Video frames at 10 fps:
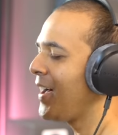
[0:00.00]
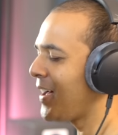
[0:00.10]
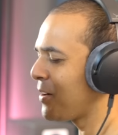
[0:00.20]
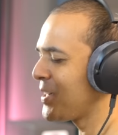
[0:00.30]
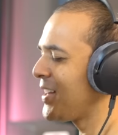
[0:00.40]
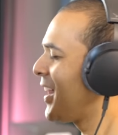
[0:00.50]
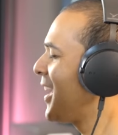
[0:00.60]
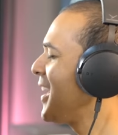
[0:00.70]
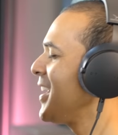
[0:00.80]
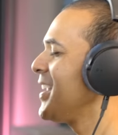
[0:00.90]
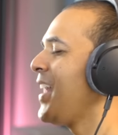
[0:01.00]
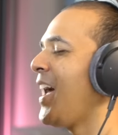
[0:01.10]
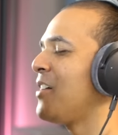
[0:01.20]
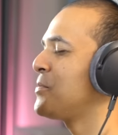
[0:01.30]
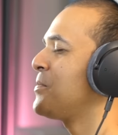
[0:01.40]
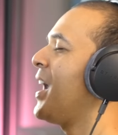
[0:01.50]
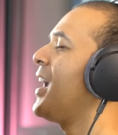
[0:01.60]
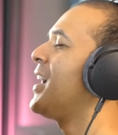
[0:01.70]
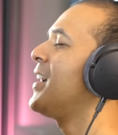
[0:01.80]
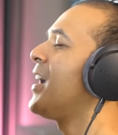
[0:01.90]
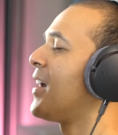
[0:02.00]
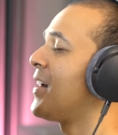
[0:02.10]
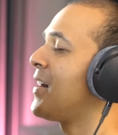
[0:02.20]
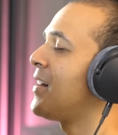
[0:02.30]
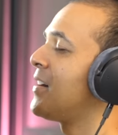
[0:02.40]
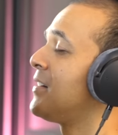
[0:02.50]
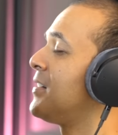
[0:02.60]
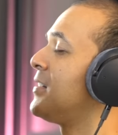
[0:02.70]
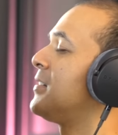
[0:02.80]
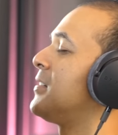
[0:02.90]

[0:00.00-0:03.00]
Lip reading: I will lay down my heart